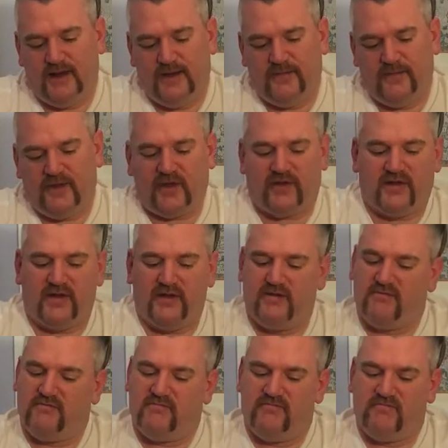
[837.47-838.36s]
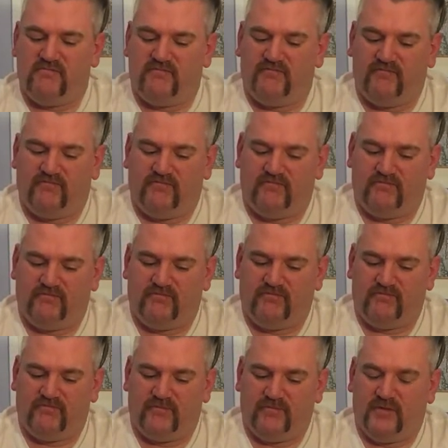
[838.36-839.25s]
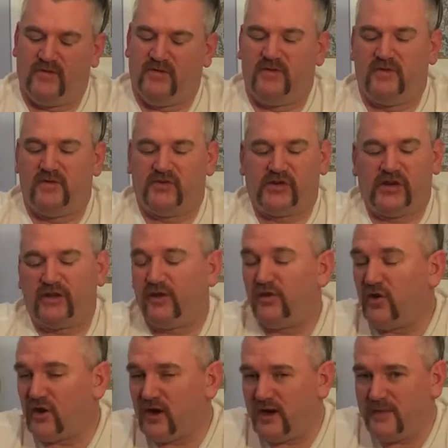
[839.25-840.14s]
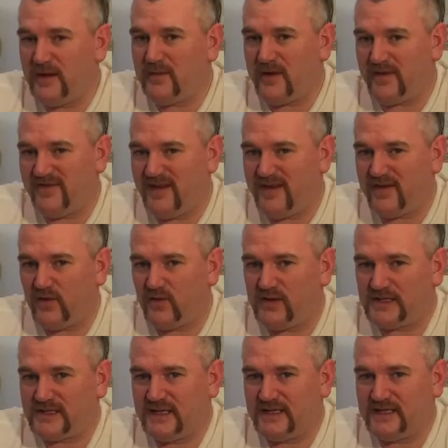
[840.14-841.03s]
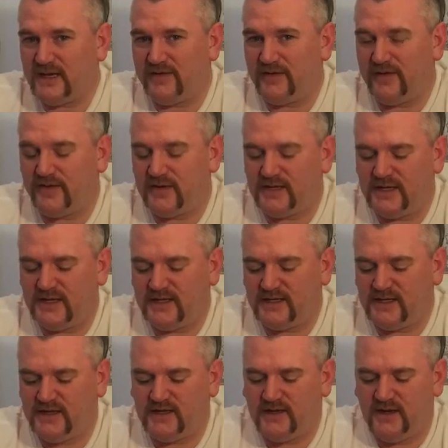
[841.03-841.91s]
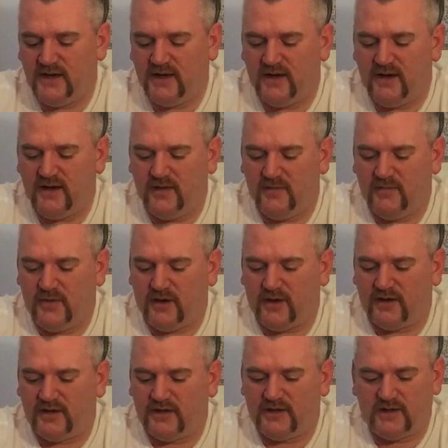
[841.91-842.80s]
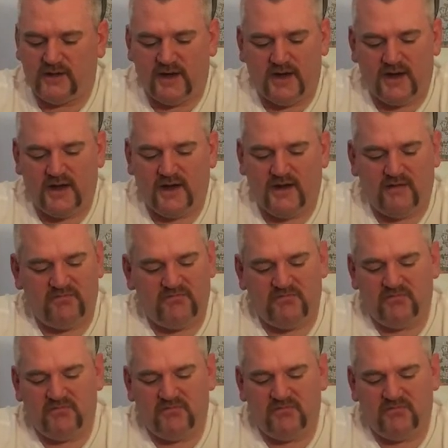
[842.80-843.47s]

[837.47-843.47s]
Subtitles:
Nothing, certainly not going to be my favourite whiskies that I've ever tasted, but I